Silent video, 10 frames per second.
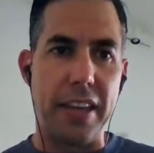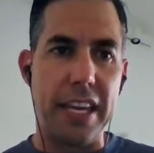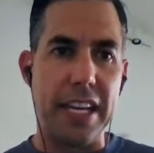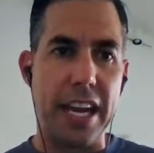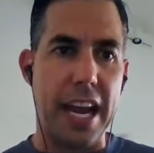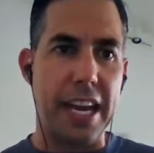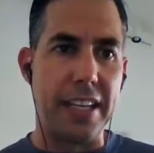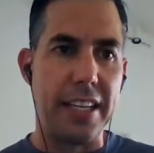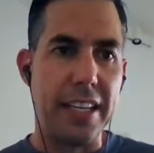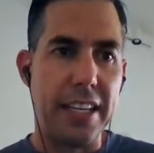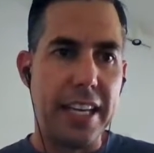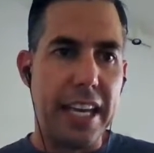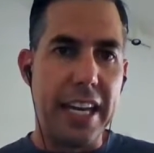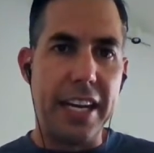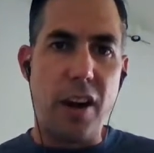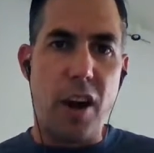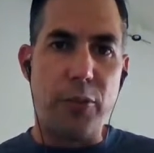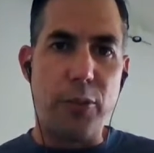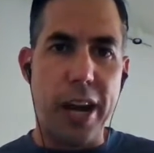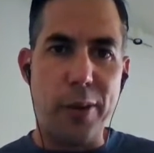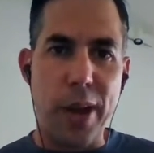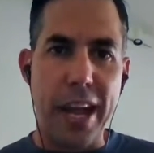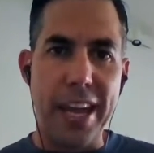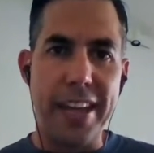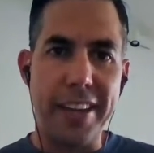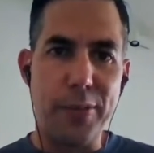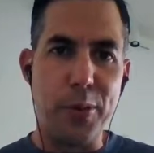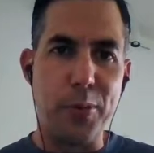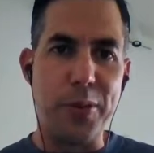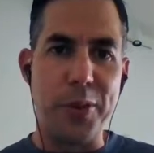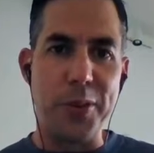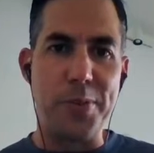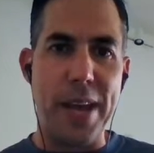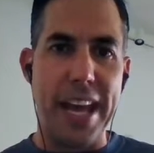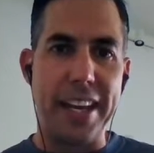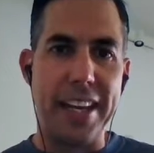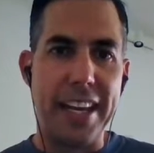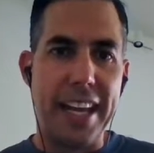He and I hit it off right away when we first met.